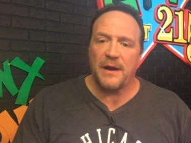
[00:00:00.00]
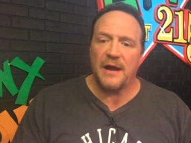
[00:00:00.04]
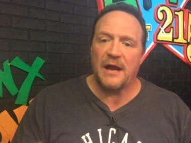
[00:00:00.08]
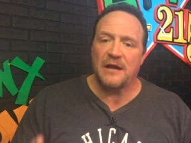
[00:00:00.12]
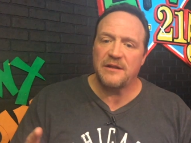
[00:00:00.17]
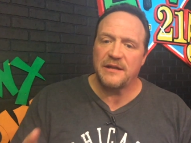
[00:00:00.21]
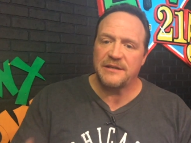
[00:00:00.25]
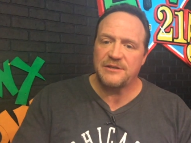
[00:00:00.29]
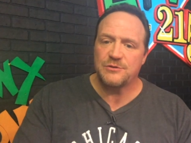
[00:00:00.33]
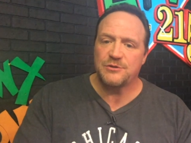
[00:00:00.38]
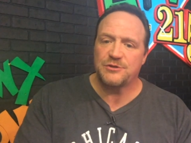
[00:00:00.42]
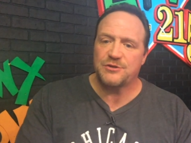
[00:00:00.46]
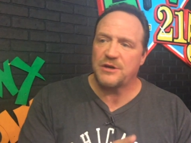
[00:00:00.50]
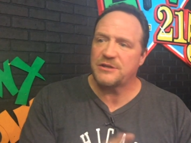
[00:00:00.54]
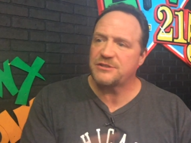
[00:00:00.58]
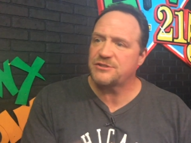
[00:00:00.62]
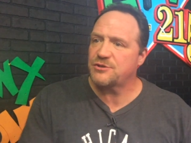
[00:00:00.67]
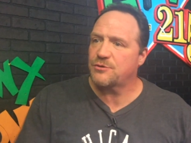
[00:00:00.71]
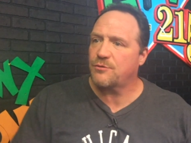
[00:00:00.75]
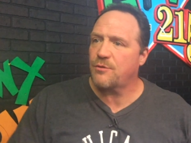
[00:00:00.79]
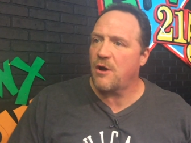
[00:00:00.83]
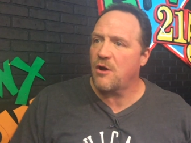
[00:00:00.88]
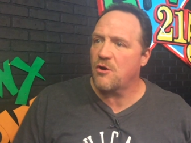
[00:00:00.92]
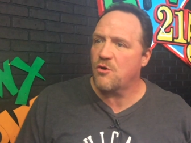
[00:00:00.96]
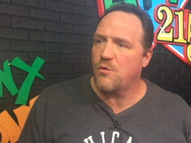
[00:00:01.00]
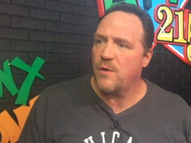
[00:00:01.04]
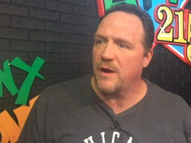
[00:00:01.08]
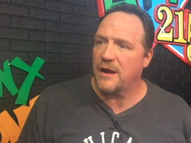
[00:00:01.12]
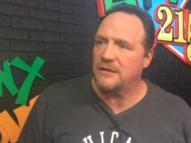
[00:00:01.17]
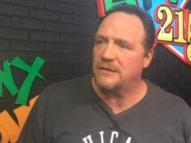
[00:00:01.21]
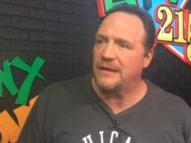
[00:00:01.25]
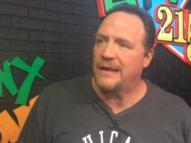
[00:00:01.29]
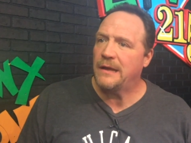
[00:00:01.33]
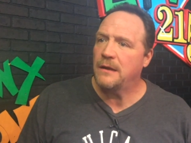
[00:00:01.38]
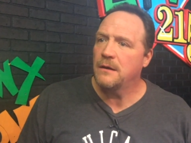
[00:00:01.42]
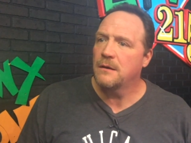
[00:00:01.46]
I like to address the crowd
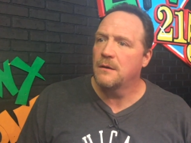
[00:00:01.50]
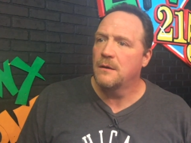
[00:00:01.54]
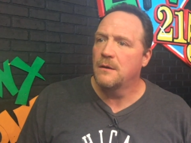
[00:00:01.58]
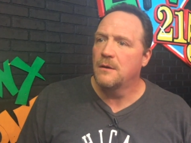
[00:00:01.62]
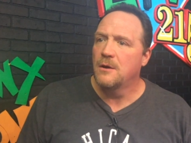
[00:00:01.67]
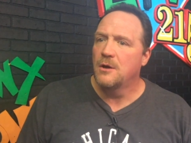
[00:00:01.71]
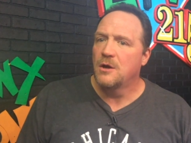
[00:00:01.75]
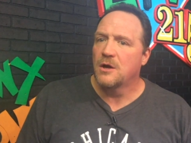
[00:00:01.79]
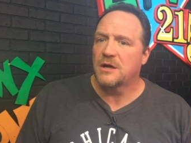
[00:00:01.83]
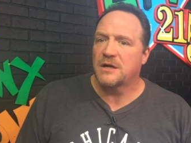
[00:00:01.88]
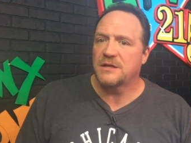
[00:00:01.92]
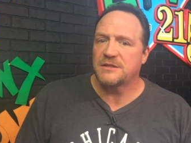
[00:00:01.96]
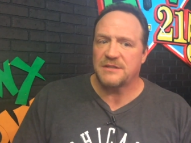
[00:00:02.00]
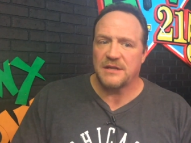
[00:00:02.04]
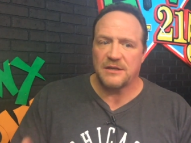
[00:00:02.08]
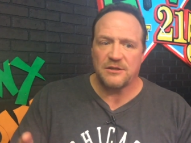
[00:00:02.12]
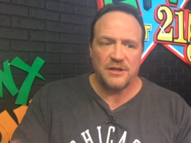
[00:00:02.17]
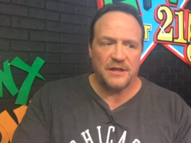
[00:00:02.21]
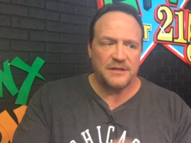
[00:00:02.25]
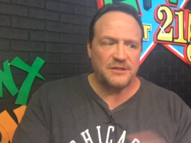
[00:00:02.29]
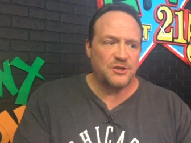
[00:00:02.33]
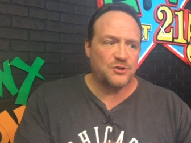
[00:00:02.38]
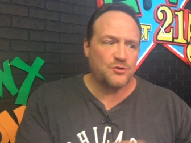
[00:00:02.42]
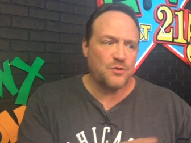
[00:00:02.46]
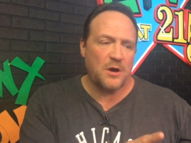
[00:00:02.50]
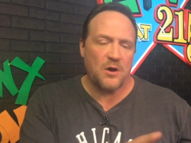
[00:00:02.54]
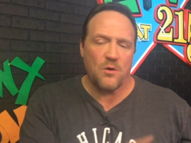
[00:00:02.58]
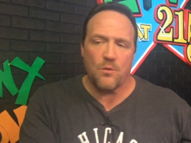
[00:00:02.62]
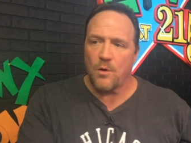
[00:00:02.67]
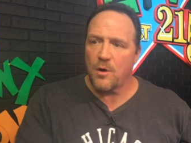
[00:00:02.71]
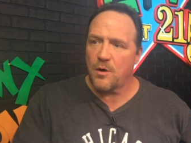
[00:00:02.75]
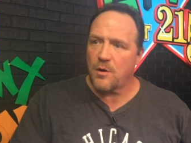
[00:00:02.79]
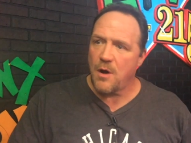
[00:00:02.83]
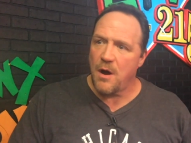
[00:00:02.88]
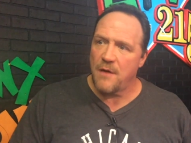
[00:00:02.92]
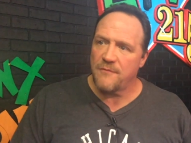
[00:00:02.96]
quickly because mm-hmm. I like to try to
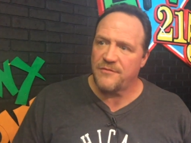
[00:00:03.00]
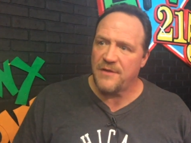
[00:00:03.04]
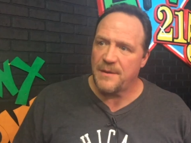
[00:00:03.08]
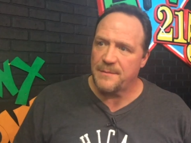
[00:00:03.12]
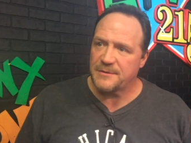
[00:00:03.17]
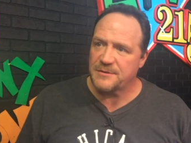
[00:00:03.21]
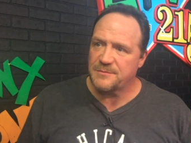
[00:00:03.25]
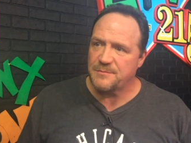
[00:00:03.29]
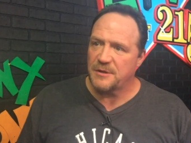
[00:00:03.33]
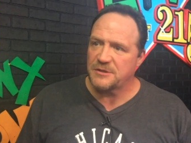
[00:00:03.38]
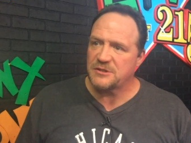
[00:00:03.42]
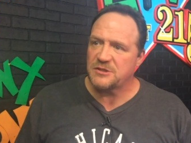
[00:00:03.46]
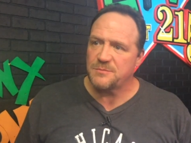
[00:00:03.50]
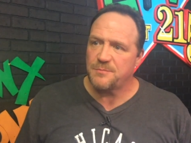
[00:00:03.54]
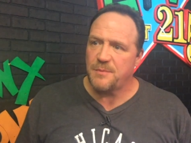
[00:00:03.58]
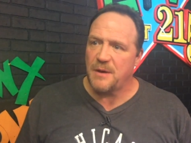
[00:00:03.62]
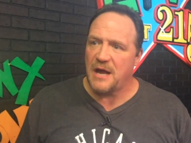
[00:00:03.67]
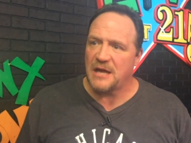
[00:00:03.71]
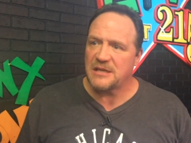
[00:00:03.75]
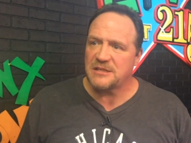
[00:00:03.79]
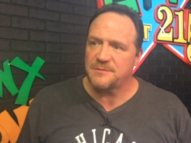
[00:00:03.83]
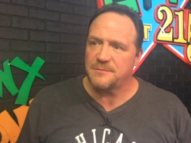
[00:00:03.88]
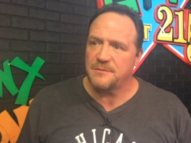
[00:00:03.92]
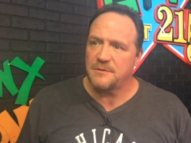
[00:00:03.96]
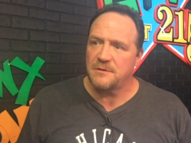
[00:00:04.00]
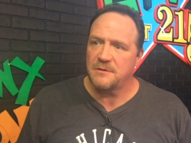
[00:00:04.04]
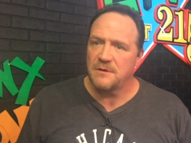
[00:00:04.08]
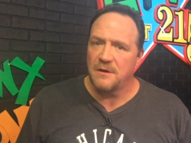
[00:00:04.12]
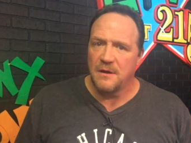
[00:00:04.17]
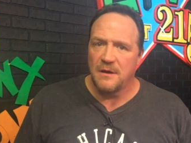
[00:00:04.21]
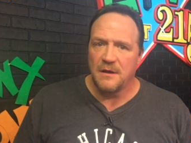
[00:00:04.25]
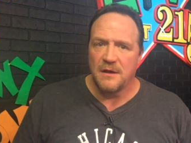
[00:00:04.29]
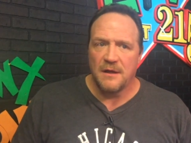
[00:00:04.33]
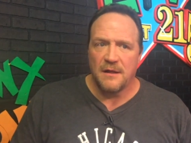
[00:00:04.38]
work off them as much as possible.